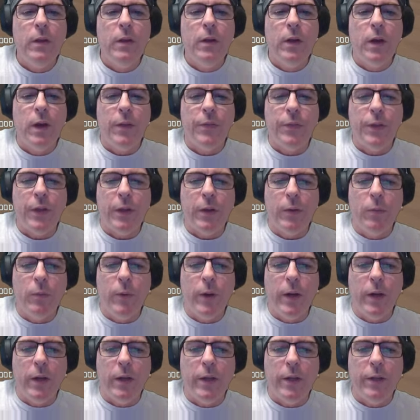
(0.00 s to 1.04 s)
I think
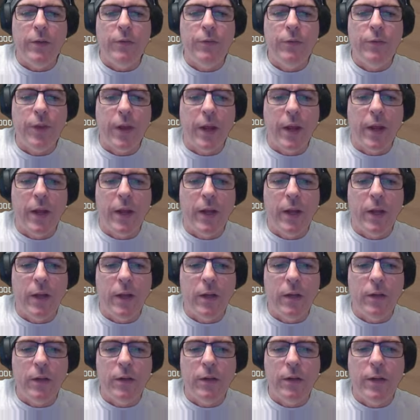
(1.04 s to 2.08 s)
railings
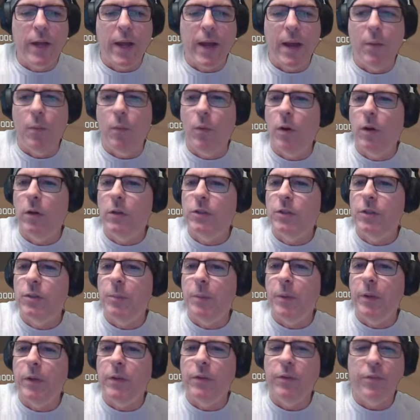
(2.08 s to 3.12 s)
and catwalk should
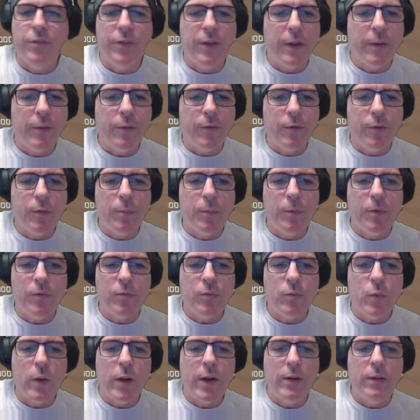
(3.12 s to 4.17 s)
be in the same group as
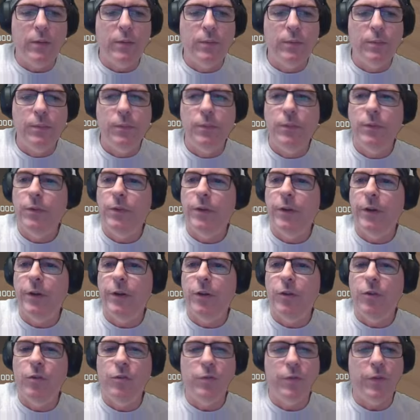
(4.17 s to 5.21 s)
well. They're
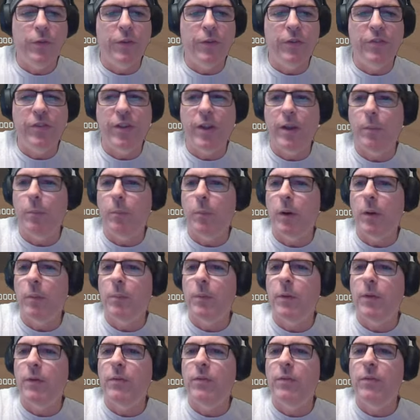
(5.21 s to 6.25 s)
used for the same
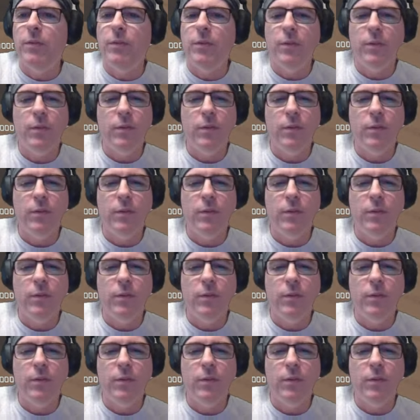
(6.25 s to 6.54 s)
purpose.